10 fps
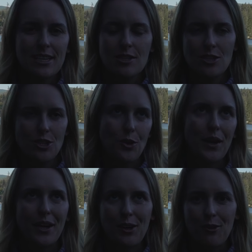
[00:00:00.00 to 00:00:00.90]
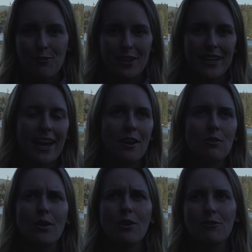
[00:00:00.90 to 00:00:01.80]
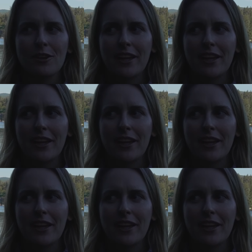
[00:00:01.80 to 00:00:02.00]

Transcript: stewing over and angry over.